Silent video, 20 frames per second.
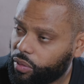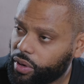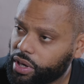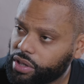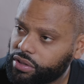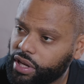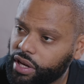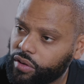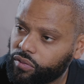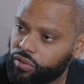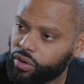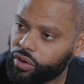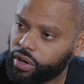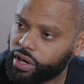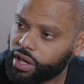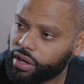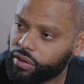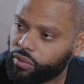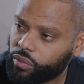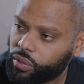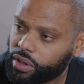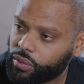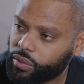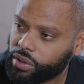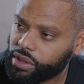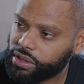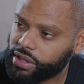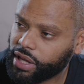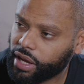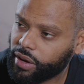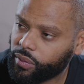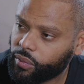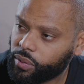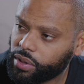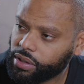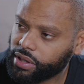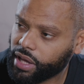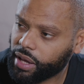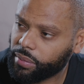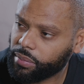know. But when you say Plus, ruin it, what, what does that
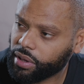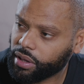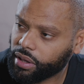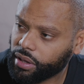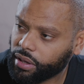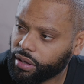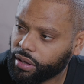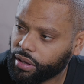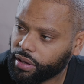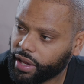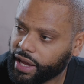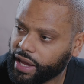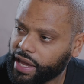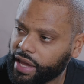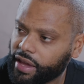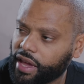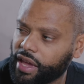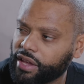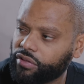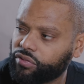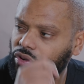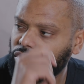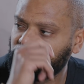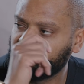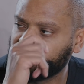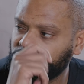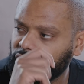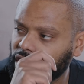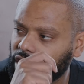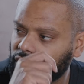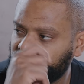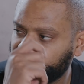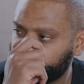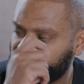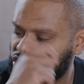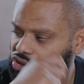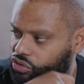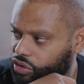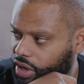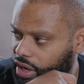what does that mean? Like, it, it ruins it if
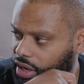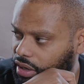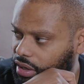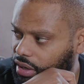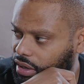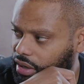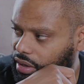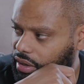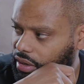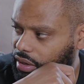it's straight,